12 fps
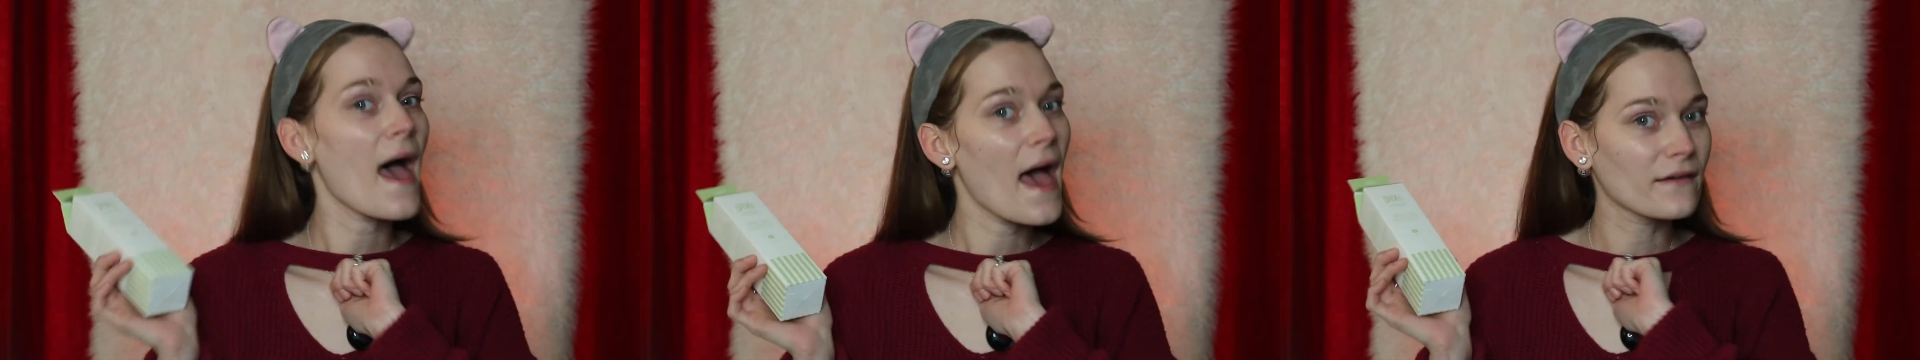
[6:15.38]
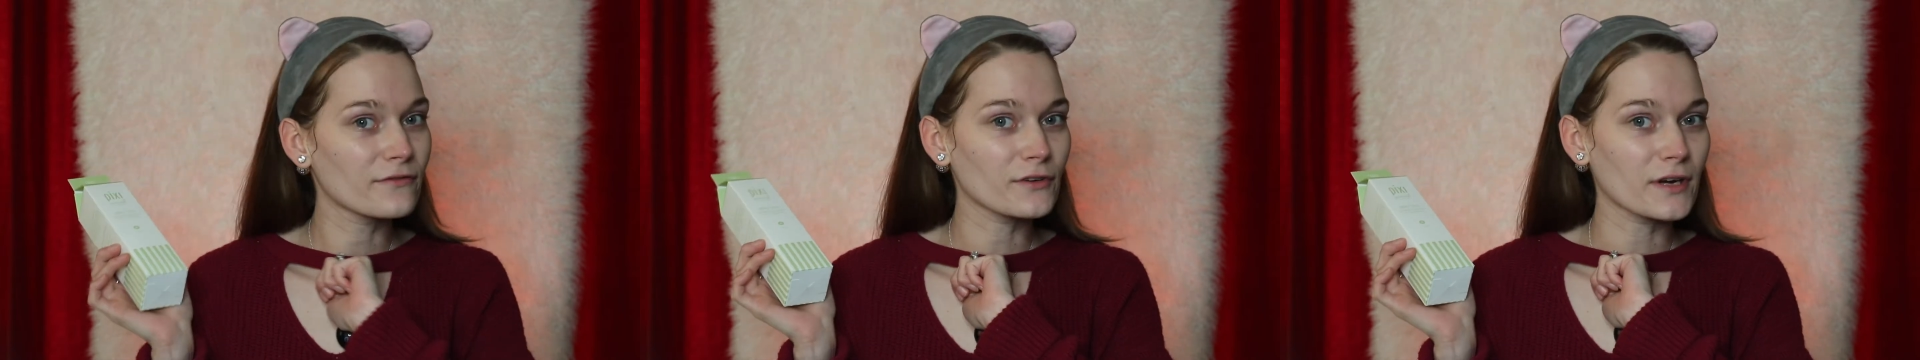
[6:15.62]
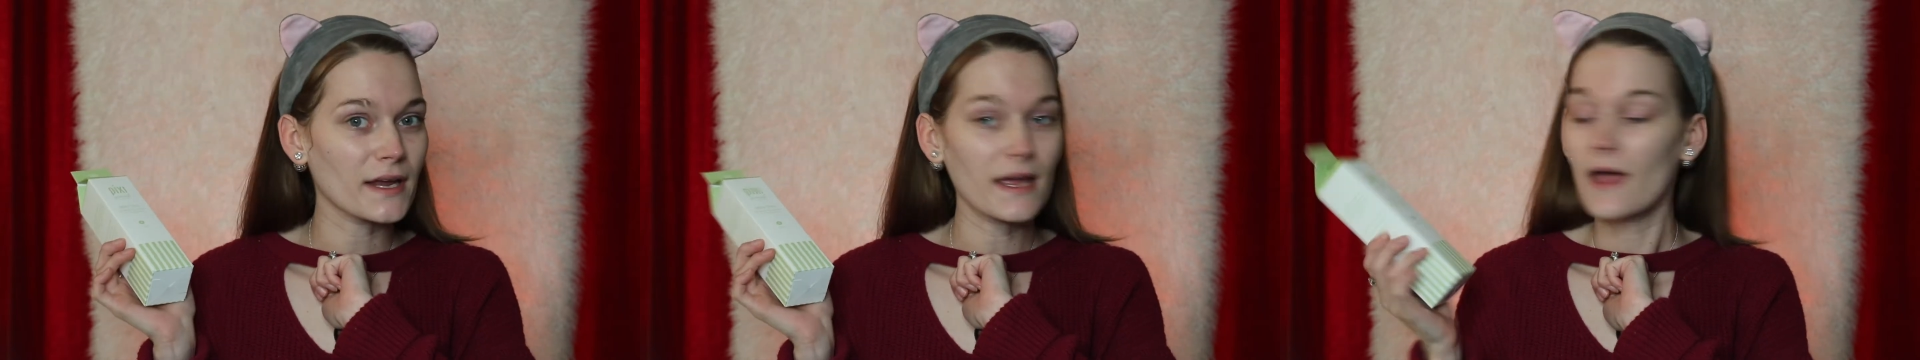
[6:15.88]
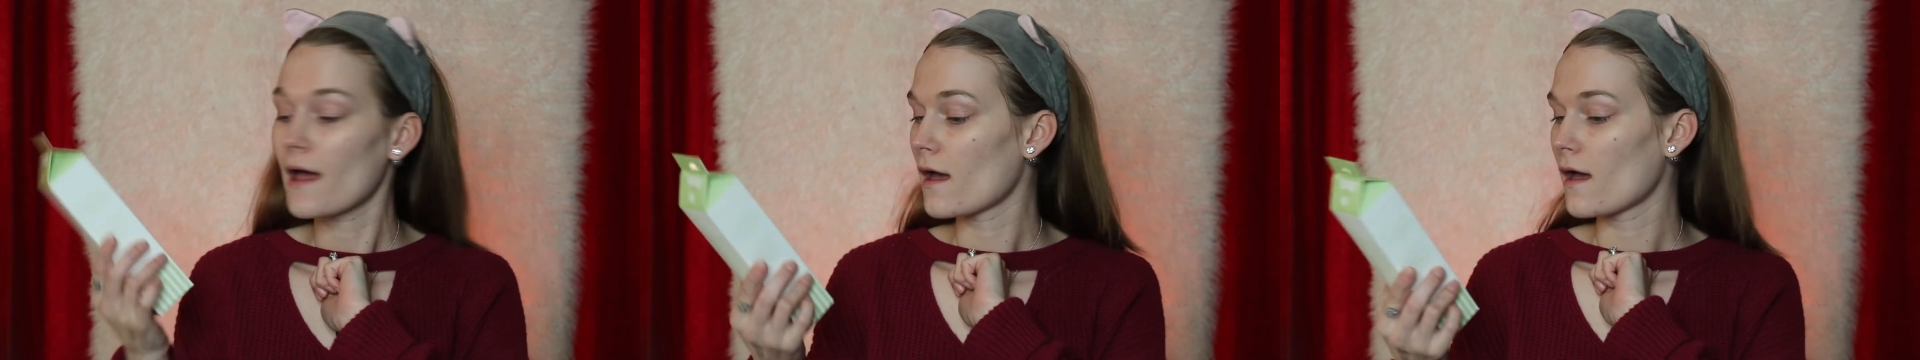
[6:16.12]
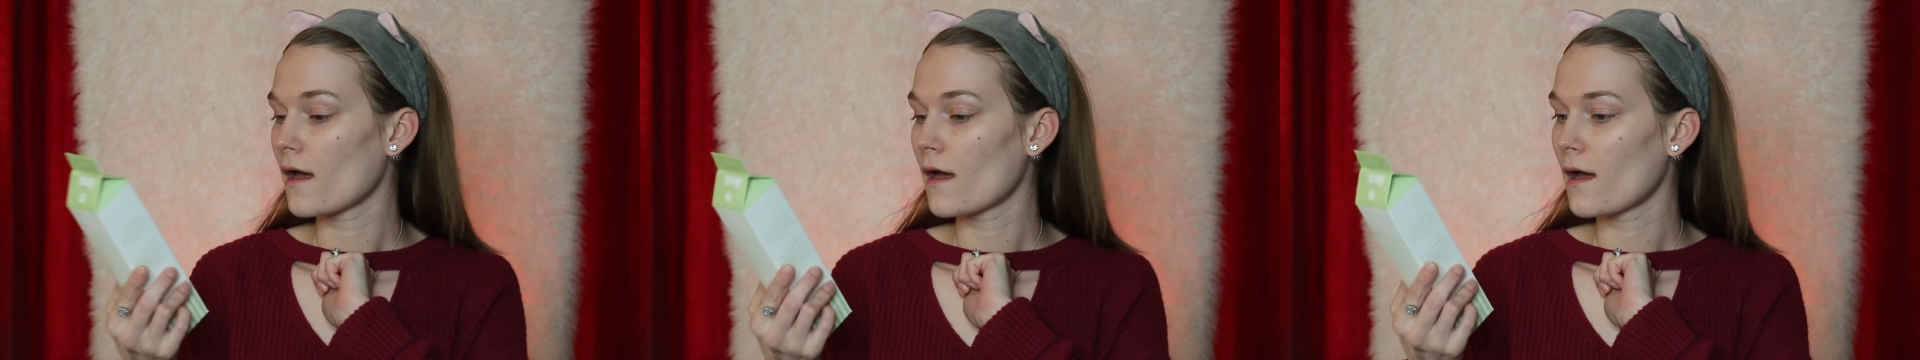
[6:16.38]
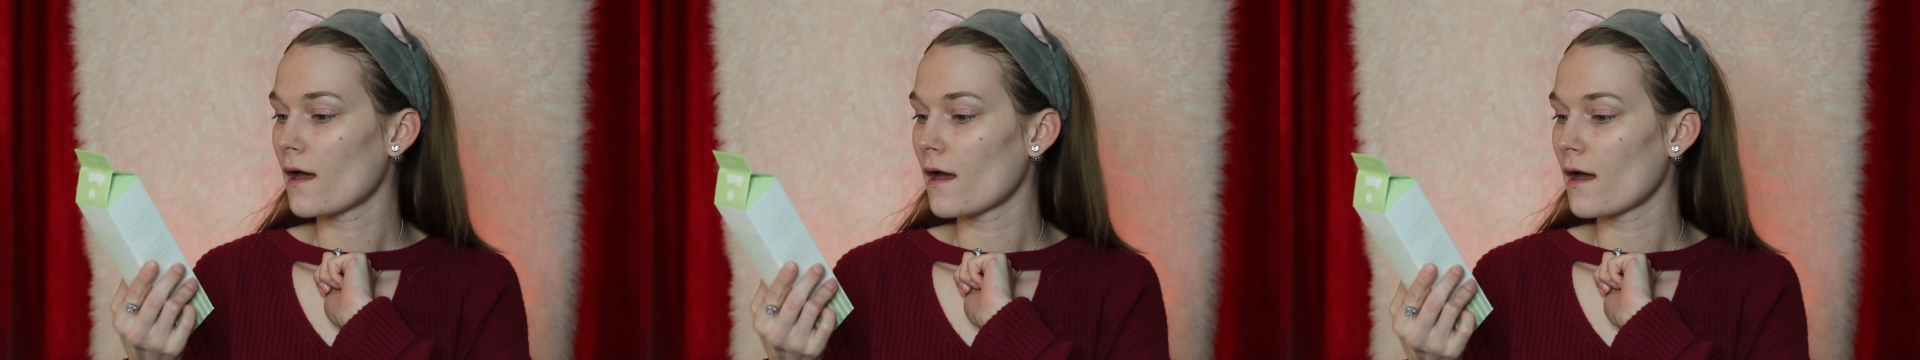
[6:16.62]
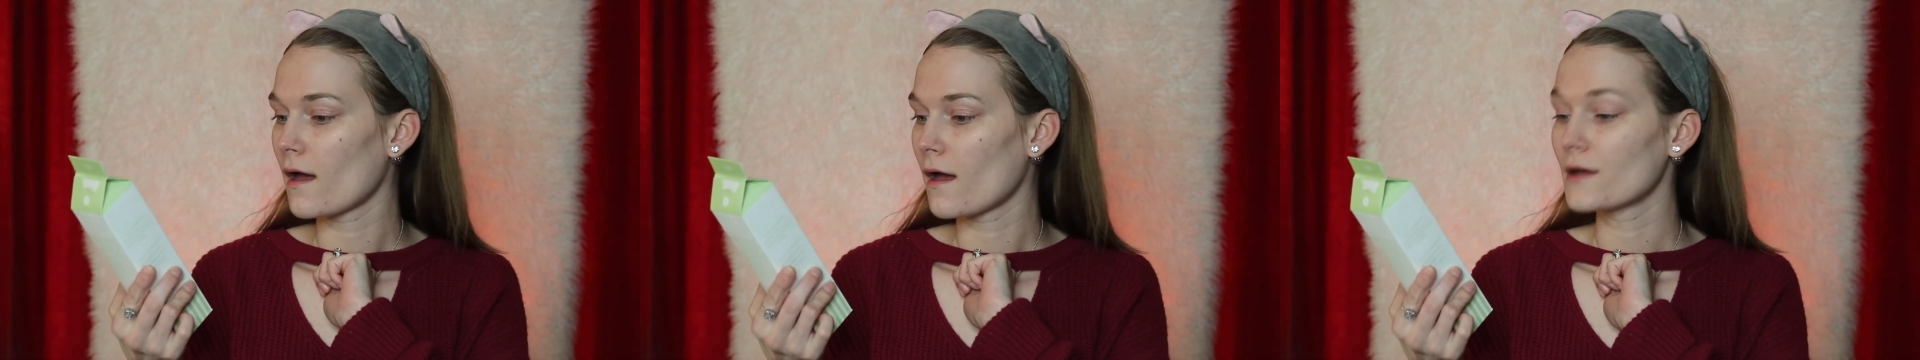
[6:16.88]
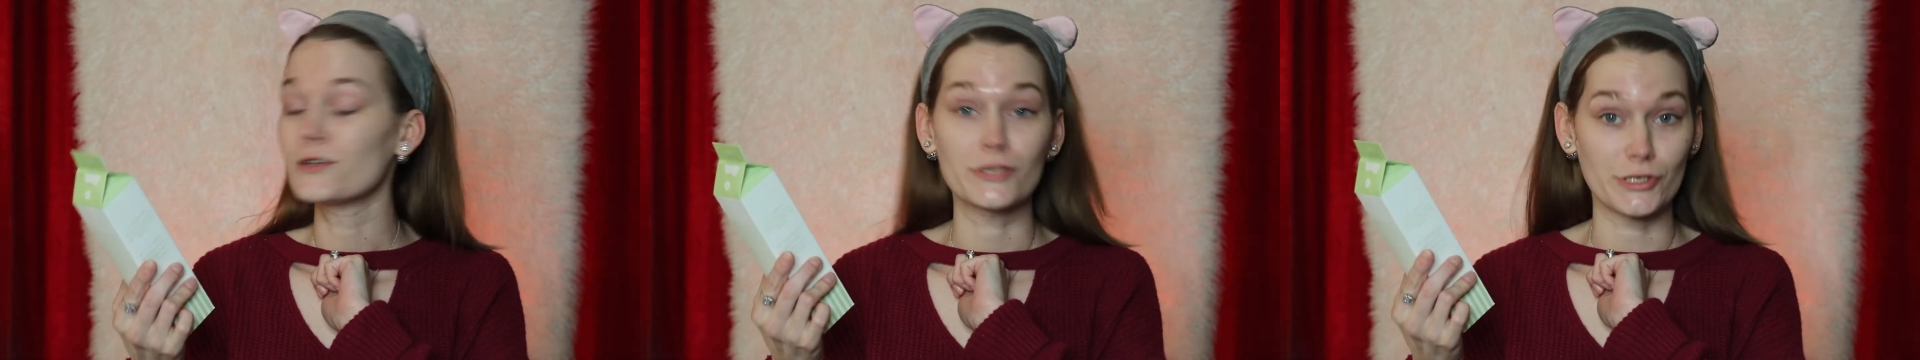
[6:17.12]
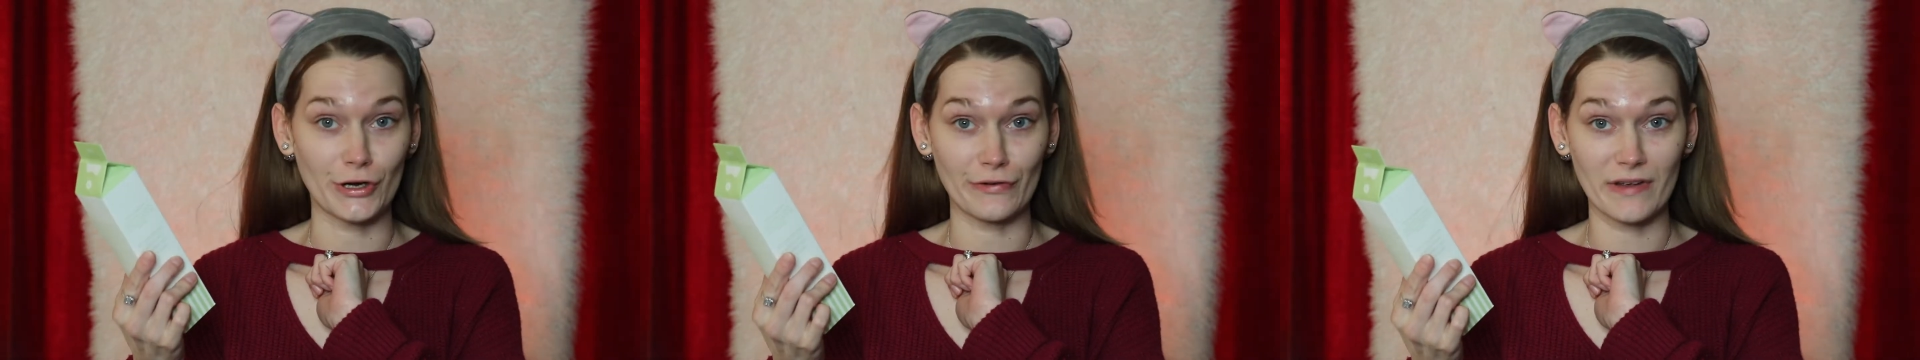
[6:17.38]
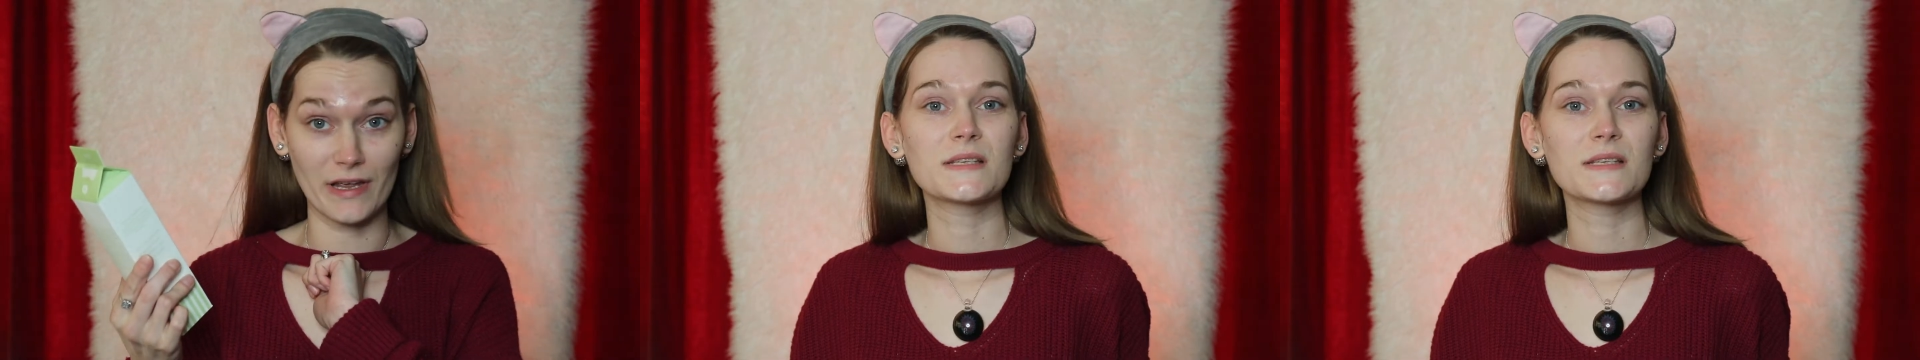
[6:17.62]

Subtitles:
every serving.